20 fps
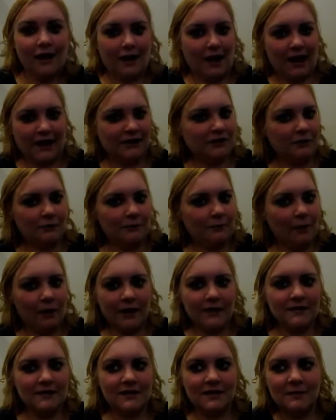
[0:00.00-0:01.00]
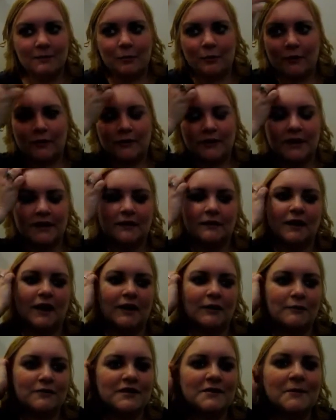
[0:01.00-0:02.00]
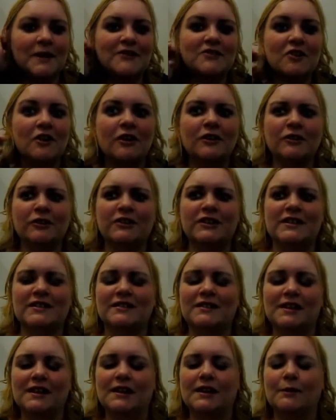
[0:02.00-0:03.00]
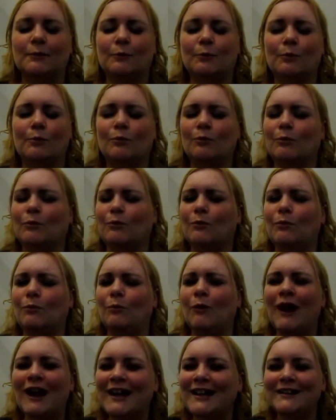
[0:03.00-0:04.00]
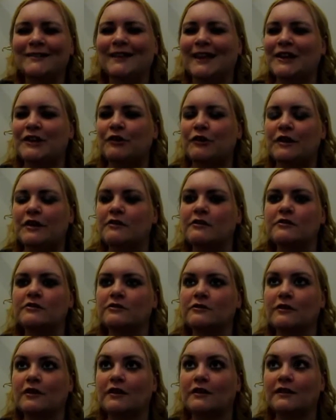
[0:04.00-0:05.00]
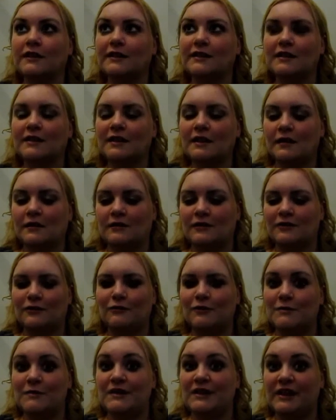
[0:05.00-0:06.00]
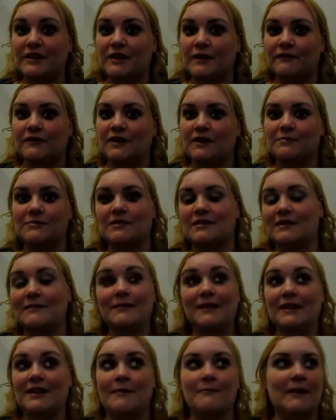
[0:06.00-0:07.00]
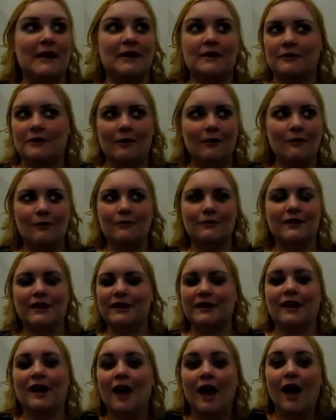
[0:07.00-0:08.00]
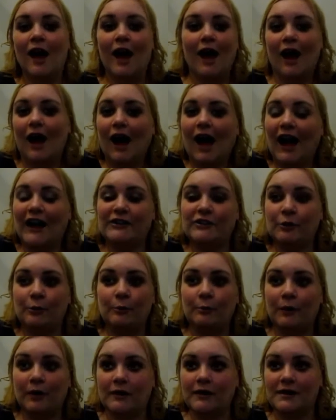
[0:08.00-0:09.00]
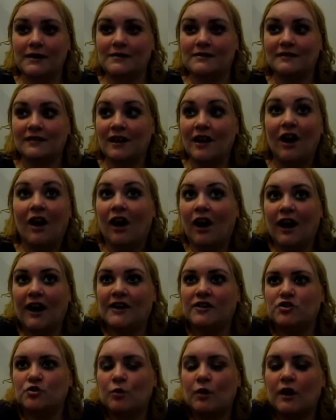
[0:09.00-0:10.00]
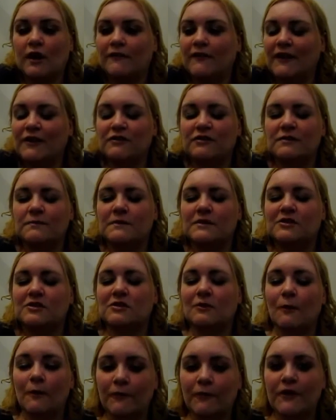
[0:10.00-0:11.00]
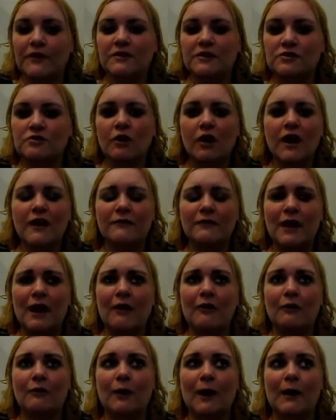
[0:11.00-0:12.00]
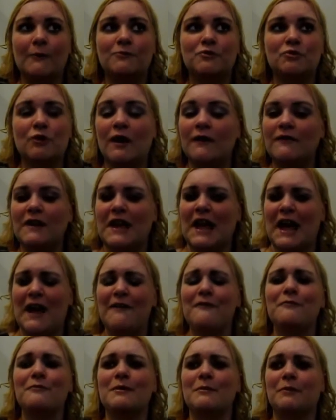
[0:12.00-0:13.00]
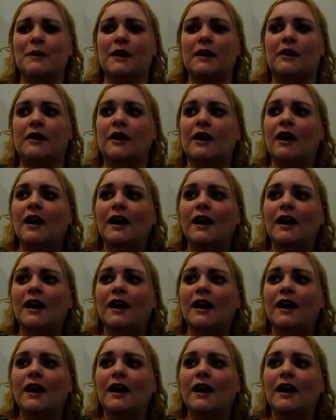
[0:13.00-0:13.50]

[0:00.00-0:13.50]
I don't mind anymore. Like, I go see my doctor and he's like, what? Like, you're here, you're not like kicking and screaming that you have to come see me. And I'm like, no, like, I don't mind. I drive. I used to be so afraid to drive. Now I'm driving everywhere.